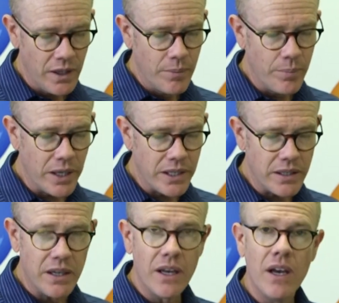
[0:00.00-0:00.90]

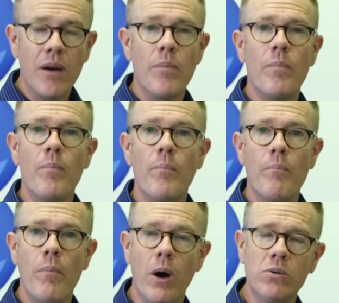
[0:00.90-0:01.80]
But
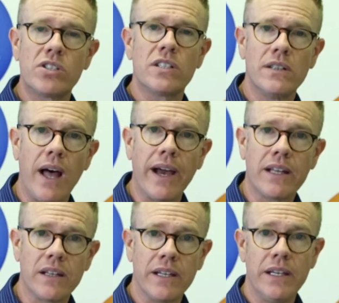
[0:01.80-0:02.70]
most
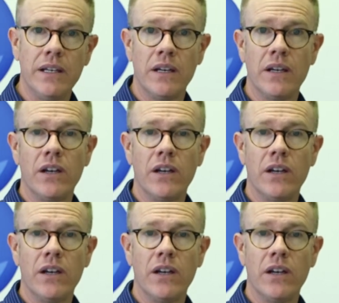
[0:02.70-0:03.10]
likely,